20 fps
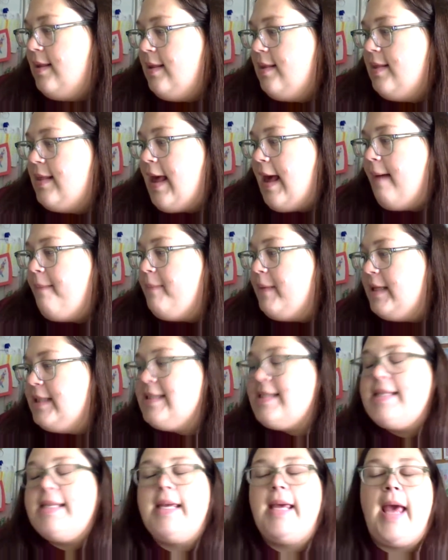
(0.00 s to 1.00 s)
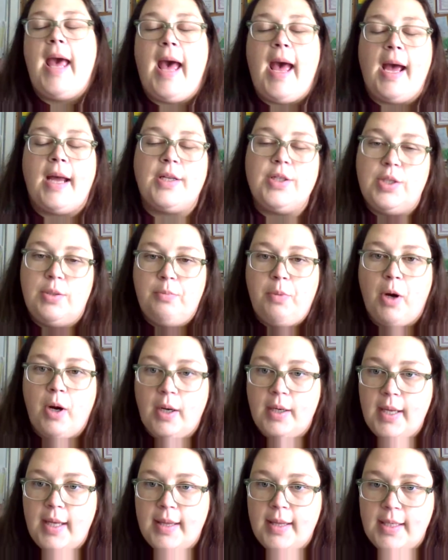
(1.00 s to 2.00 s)
that means the action
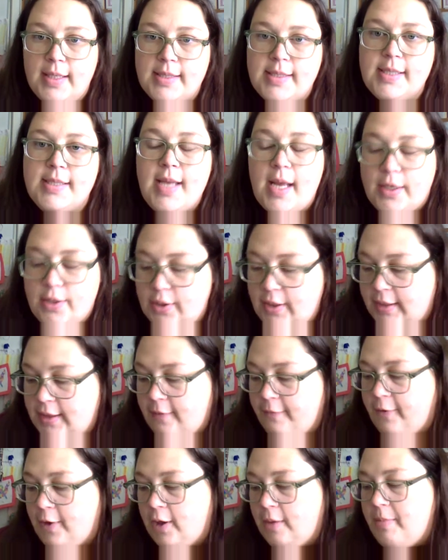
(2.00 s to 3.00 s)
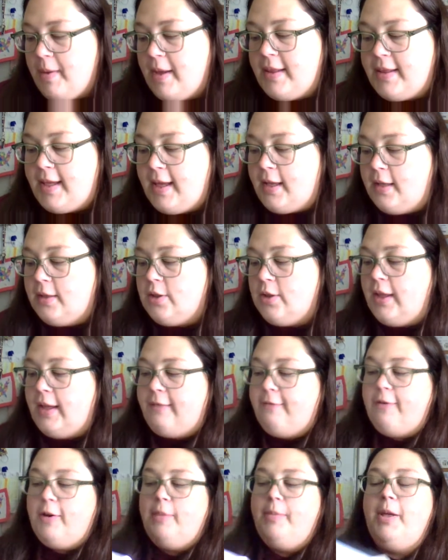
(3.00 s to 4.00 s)
part. And then it says underline the verb, and the
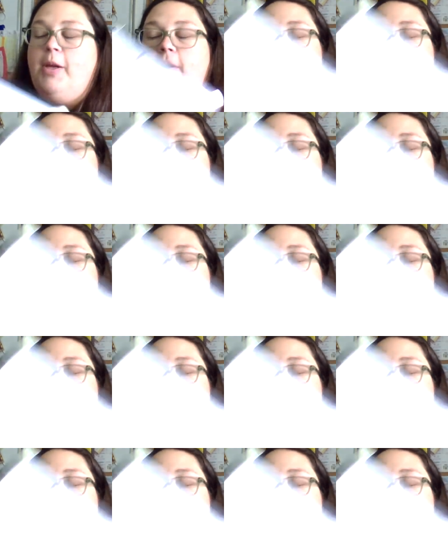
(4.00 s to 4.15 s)
underlined verb here